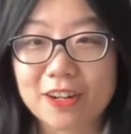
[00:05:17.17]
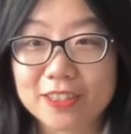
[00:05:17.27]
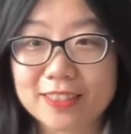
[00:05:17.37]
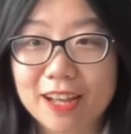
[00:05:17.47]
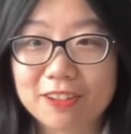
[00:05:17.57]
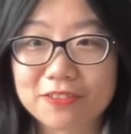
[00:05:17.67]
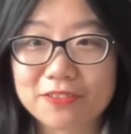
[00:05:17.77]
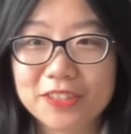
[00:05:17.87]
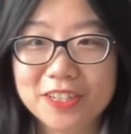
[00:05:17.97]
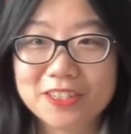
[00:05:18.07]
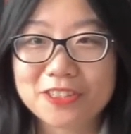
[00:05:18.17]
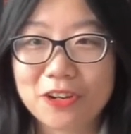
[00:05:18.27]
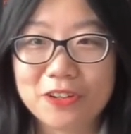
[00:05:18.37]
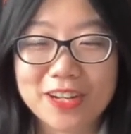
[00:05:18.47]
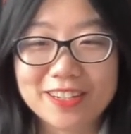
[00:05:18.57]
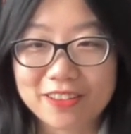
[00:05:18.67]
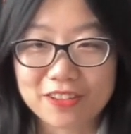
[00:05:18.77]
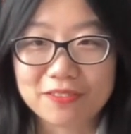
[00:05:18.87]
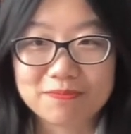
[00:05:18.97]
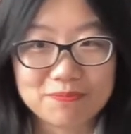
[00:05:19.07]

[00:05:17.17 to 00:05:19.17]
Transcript: herself. So another